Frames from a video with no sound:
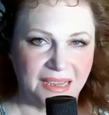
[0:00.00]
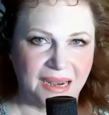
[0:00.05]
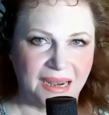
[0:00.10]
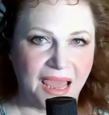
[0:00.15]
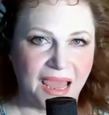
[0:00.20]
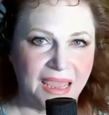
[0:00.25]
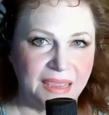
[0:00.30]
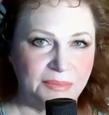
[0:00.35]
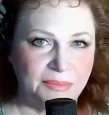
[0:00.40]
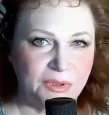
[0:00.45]
and
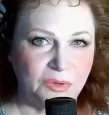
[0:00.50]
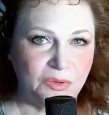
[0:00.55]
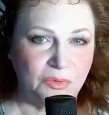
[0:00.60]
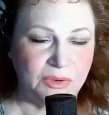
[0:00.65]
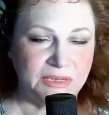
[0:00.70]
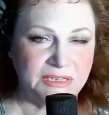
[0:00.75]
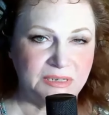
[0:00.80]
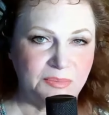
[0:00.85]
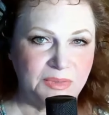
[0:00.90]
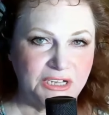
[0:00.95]
I am
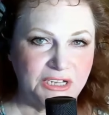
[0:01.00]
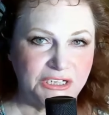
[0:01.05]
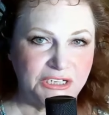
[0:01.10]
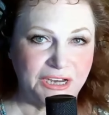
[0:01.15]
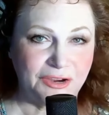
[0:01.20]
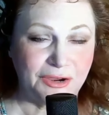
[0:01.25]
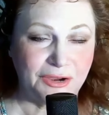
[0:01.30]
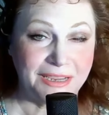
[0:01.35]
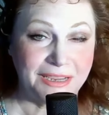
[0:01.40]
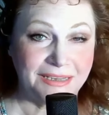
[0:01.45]
going to be
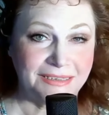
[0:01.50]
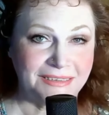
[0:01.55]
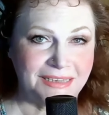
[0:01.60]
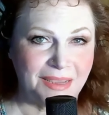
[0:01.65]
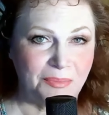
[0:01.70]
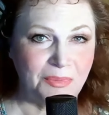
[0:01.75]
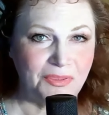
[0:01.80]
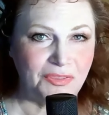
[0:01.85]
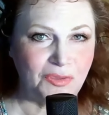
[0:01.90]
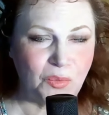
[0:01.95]
sharing
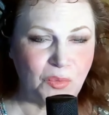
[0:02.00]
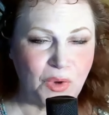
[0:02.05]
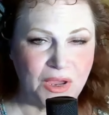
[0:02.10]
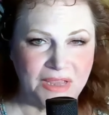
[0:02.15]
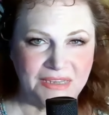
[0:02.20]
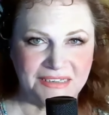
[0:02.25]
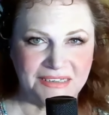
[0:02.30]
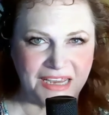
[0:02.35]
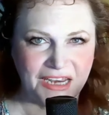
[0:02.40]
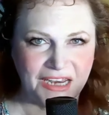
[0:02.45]
some of the
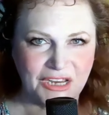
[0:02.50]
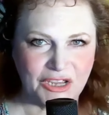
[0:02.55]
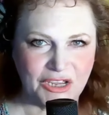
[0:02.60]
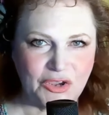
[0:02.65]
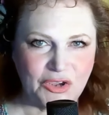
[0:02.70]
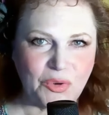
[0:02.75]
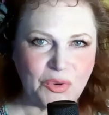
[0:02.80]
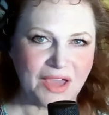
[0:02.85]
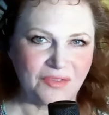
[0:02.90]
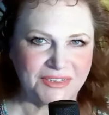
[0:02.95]
ones that
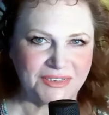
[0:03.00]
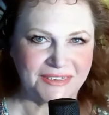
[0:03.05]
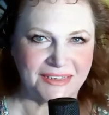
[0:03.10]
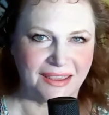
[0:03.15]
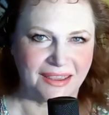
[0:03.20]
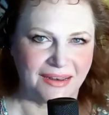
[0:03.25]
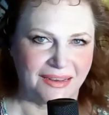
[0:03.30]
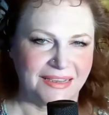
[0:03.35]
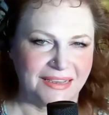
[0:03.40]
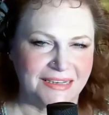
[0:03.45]
you have
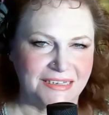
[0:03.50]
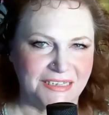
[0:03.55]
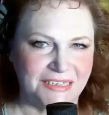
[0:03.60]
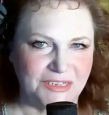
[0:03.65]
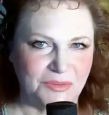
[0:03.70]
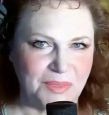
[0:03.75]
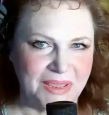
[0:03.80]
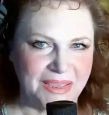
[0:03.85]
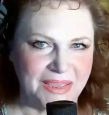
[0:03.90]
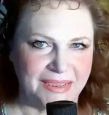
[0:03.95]
sent in
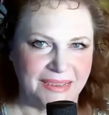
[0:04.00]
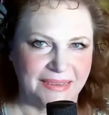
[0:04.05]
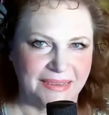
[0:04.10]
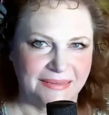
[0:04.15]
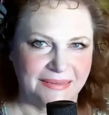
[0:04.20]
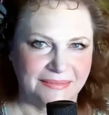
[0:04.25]
to me.